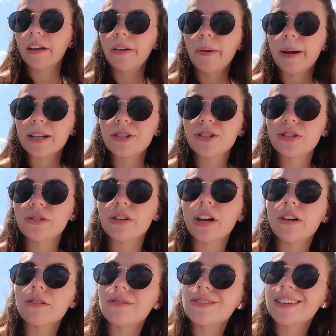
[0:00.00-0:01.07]
go back to
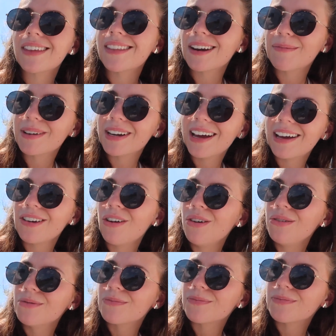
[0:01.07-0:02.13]
studios, and then I'm gonna head
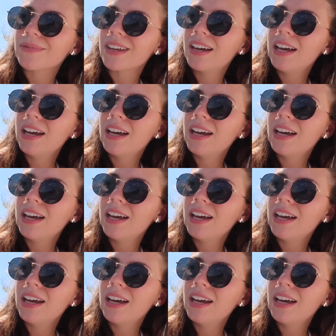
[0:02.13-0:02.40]
home.